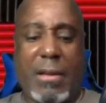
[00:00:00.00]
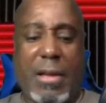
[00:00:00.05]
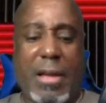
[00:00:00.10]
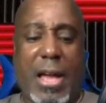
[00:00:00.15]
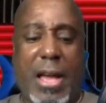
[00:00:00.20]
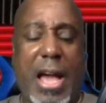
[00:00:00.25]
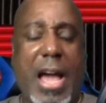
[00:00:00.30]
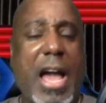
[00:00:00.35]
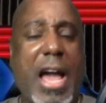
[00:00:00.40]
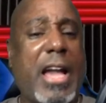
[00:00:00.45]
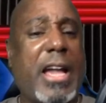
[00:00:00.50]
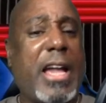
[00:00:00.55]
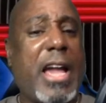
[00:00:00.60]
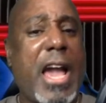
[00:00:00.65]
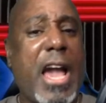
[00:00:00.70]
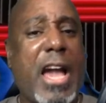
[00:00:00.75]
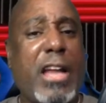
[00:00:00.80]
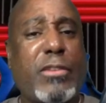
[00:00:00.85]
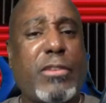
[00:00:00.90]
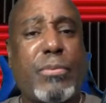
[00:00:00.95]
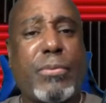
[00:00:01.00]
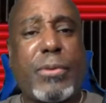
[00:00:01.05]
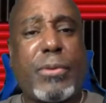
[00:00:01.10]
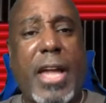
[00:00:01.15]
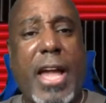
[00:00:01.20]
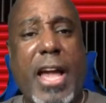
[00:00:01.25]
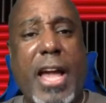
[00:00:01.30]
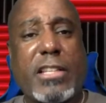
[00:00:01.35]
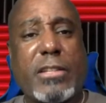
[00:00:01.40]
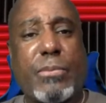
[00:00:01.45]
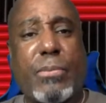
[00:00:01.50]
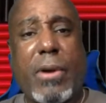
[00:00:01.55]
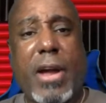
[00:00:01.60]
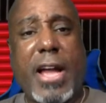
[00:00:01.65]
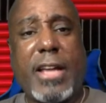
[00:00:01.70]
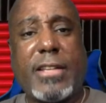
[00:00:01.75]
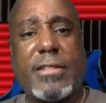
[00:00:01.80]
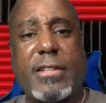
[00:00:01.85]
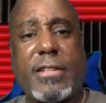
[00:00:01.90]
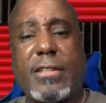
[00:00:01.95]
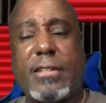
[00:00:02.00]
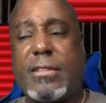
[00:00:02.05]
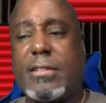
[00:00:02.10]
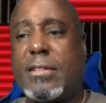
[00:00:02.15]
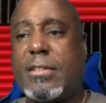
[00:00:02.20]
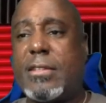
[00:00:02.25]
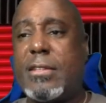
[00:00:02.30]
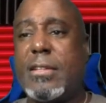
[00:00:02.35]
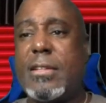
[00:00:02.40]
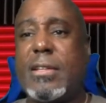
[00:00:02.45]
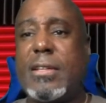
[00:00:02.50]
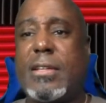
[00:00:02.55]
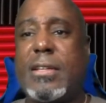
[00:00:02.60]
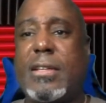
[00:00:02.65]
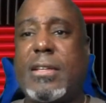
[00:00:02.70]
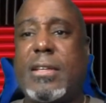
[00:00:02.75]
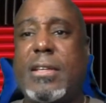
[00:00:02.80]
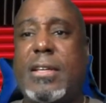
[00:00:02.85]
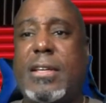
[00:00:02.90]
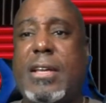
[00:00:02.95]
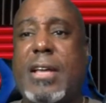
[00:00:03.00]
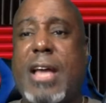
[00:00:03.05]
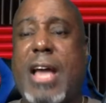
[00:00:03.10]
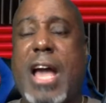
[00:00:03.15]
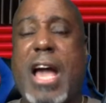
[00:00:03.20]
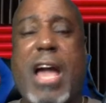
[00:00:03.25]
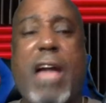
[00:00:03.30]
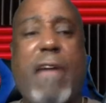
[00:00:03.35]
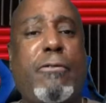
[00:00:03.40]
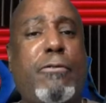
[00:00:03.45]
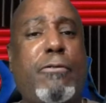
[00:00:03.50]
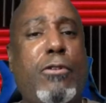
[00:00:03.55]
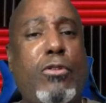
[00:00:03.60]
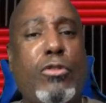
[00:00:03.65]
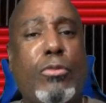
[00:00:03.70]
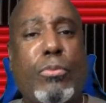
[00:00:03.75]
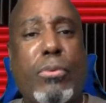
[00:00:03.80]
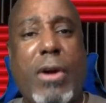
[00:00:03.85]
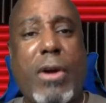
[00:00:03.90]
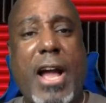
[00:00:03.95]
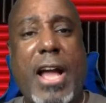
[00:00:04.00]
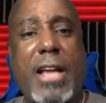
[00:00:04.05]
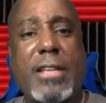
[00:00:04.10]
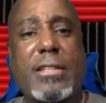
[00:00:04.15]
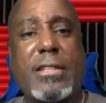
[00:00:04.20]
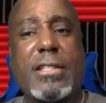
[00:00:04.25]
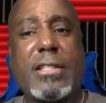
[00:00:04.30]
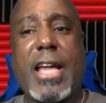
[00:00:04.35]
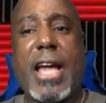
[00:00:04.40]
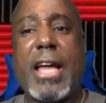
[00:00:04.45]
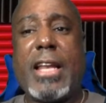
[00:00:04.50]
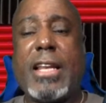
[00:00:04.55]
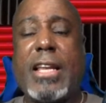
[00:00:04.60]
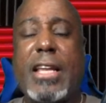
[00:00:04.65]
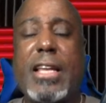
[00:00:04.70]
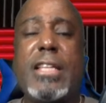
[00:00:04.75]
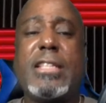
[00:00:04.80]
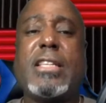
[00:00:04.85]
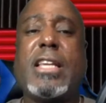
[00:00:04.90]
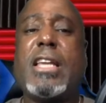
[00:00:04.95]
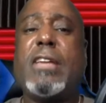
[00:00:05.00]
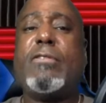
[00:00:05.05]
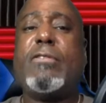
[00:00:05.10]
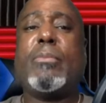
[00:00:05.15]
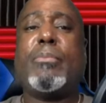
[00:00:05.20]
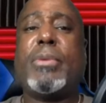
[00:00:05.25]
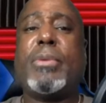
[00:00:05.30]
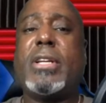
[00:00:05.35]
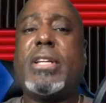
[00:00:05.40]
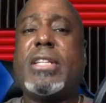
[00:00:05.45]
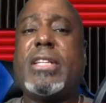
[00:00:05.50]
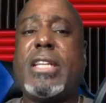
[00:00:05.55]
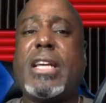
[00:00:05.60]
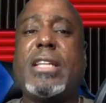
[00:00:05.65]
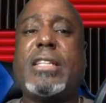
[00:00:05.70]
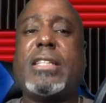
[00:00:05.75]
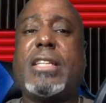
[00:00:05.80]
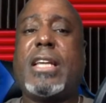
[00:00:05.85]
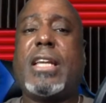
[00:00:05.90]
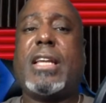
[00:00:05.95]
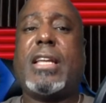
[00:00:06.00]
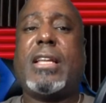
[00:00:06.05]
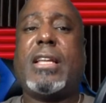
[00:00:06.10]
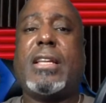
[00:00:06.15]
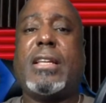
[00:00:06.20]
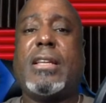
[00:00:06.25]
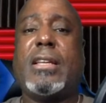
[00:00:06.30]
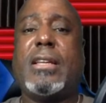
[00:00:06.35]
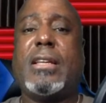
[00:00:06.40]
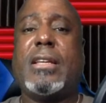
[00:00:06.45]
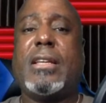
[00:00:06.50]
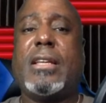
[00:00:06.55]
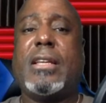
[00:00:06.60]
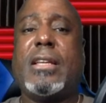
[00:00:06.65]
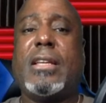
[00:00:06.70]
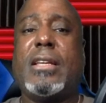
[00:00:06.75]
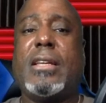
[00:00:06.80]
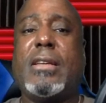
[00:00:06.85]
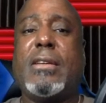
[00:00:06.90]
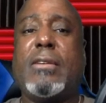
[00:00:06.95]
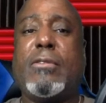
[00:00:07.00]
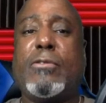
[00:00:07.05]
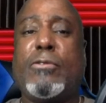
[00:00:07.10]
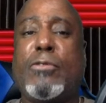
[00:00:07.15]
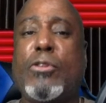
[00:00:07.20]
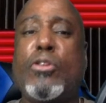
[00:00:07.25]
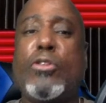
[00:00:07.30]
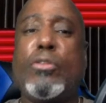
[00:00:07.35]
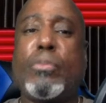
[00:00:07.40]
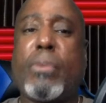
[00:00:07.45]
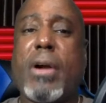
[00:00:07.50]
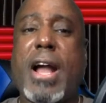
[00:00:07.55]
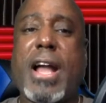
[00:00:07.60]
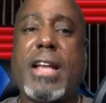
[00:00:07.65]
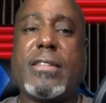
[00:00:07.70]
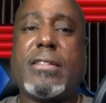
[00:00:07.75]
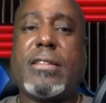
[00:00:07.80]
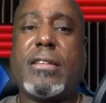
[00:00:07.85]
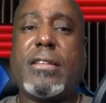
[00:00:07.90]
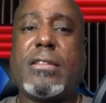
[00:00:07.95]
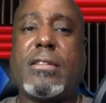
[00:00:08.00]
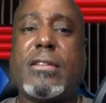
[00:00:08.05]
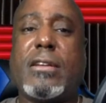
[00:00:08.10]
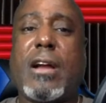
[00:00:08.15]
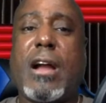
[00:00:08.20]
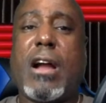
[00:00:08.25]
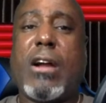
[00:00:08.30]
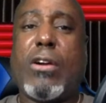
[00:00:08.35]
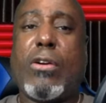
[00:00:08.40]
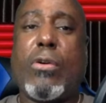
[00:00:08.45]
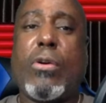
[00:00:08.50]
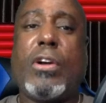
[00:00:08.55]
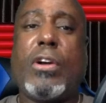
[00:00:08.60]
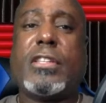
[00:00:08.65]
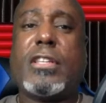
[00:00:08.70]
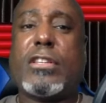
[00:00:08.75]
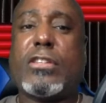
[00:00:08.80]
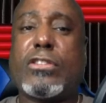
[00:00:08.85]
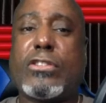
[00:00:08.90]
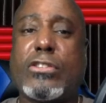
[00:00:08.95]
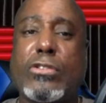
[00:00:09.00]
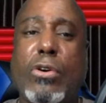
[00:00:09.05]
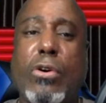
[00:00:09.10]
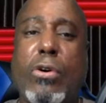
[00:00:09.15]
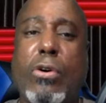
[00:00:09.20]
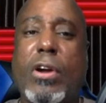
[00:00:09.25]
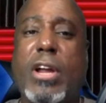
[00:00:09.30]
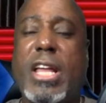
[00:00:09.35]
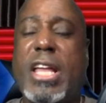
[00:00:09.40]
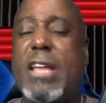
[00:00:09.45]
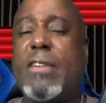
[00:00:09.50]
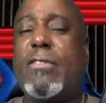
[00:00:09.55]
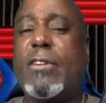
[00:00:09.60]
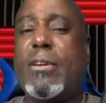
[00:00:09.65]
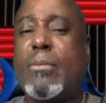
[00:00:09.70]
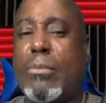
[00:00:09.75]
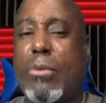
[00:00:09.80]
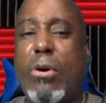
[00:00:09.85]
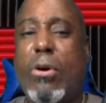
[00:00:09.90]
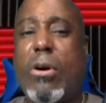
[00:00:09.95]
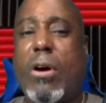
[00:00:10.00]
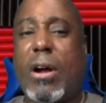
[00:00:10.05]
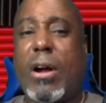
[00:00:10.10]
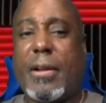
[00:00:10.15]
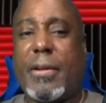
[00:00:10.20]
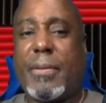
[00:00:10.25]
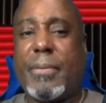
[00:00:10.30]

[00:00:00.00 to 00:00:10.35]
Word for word: High gas prices, high food prices, and he's even predicting food prices are going to soar even more.